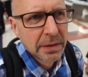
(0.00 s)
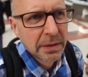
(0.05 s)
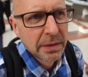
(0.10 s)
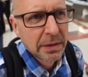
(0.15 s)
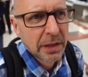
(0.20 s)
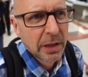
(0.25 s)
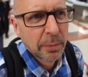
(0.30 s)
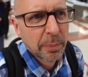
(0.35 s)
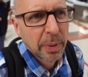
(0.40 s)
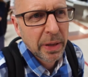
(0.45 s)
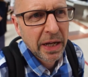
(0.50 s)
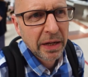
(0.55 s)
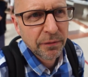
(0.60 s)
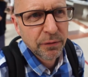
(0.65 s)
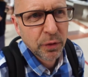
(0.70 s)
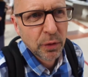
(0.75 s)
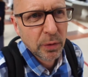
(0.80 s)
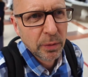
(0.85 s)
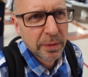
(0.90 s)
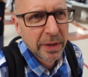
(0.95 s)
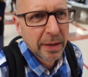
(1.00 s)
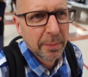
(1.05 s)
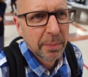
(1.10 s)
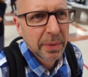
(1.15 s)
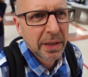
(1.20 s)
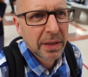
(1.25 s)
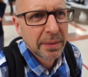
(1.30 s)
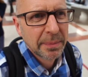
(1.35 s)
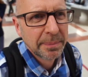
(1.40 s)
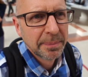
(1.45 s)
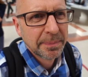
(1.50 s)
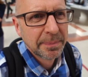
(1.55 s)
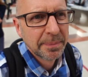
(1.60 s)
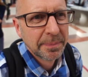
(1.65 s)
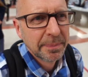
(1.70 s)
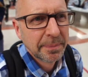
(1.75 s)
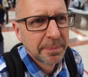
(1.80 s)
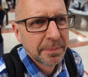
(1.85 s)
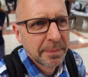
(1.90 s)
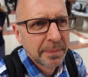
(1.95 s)
no platform number,
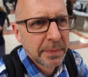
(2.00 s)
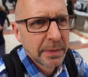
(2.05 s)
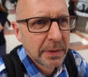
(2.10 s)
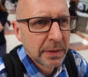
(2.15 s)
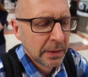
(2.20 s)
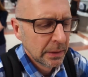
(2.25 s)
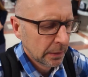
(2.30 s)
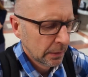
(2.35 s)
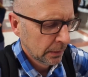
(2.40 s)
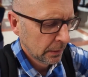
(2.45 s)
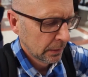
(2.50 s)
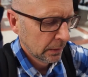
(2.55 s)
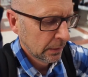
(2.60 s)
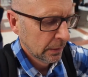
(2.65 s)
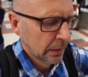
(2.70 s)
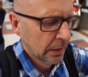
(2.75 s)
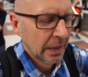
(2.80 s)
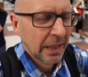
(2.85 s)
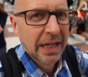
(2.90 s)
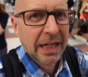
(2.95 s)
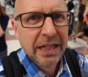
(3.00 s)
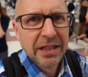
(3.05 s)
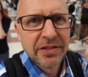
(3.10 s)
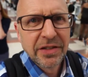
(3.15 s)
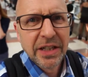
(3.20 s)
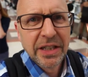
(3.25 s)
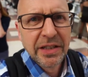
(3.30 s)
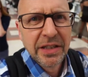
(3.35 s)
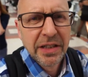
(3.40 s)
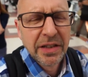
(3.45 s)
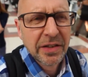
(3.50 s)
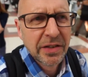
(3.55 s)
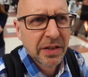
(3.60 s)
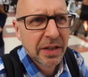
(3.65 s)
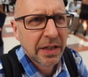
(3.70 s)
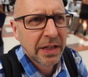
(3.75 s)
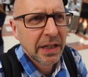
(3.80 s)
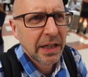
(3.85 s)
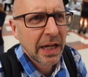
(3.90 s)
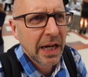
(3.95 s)
and it's
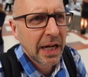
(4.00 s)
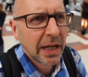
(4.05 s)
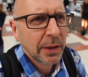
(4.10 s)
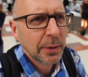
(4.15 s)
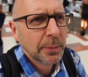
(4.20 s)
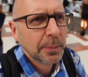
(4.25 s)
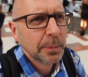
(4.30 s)
1830 now.